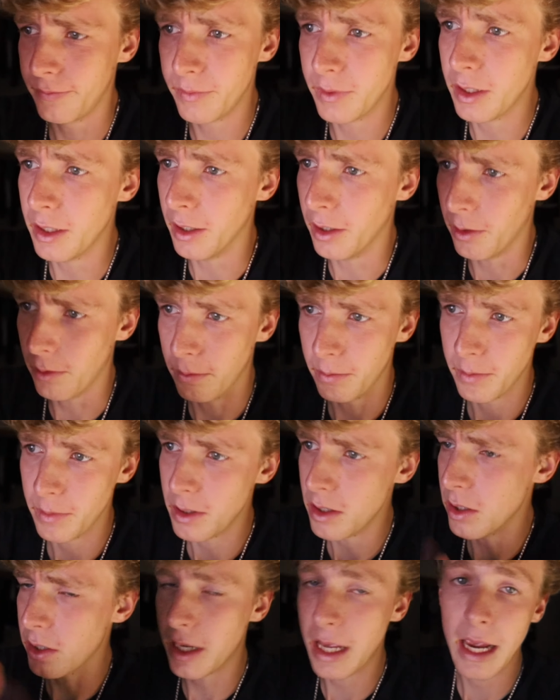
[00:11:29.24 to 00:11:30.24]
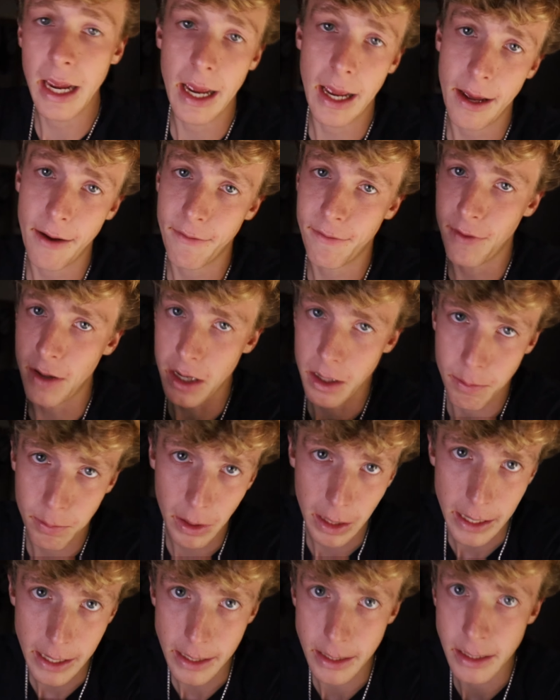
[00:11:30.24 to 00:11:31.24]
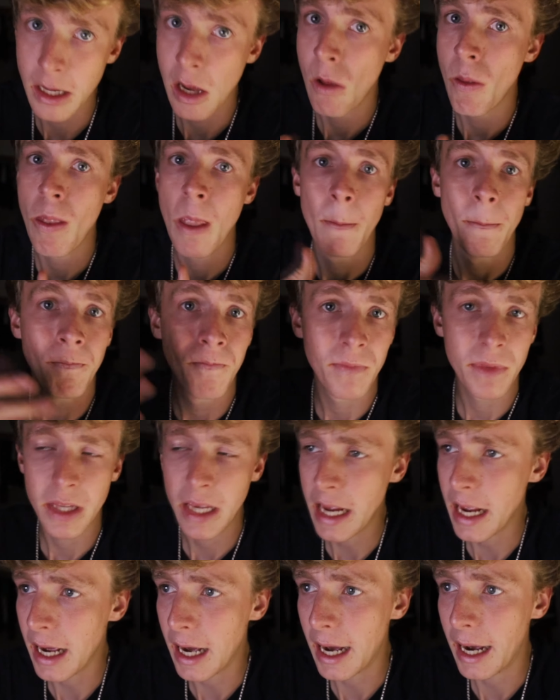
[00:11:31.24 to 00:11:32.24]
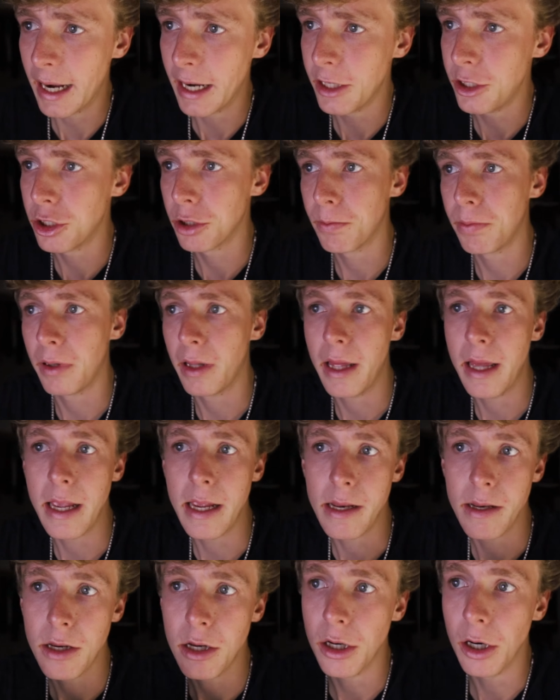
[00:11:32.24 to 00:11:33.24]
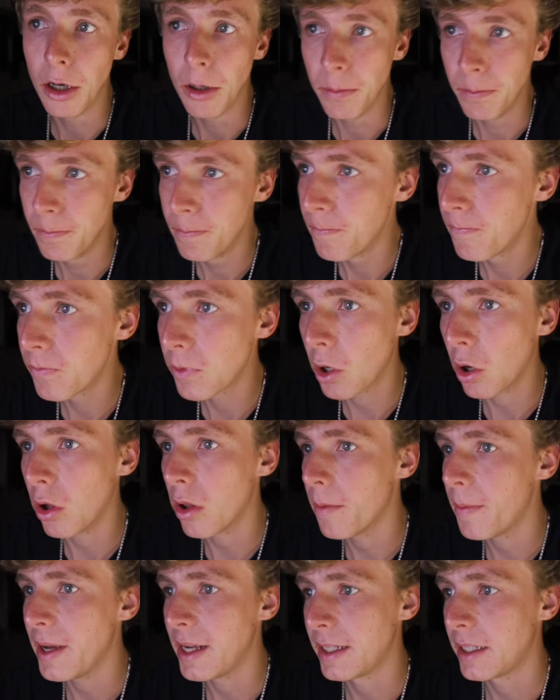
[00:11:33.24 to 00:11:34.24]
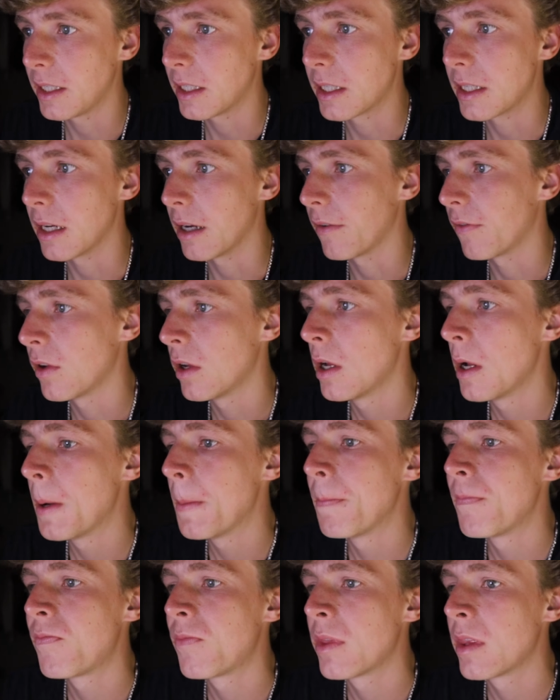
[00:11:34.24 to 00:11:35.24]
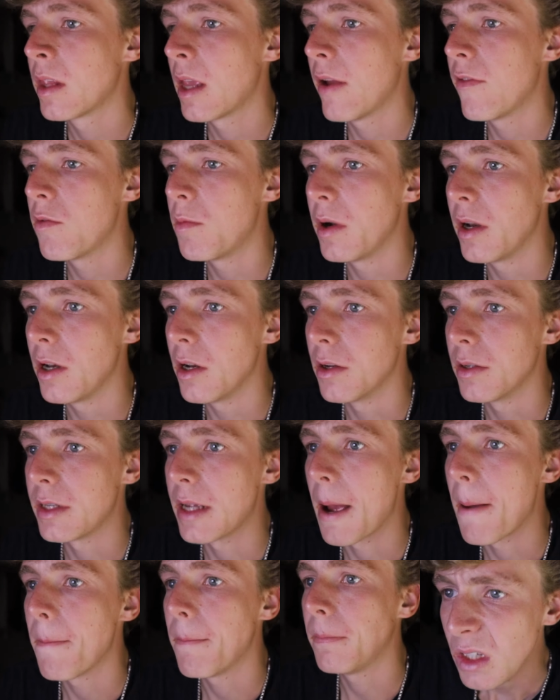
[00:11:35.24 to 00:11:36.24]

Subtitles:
you know, you can't have fake plates, can't hide your plate, you know, all the basic stuff. Everybody knows that.